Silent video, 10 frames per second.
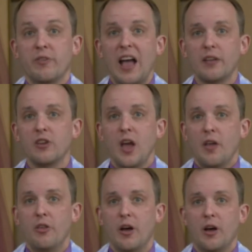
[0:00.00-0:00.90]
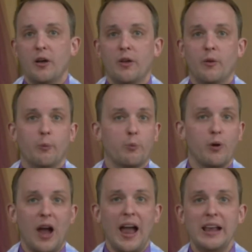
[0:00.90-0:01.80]
In fact, the
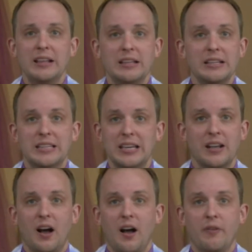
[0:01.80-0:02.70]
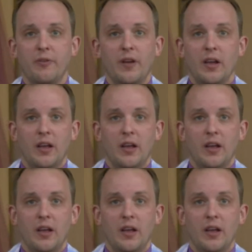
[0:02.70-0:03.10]
Pride kickoff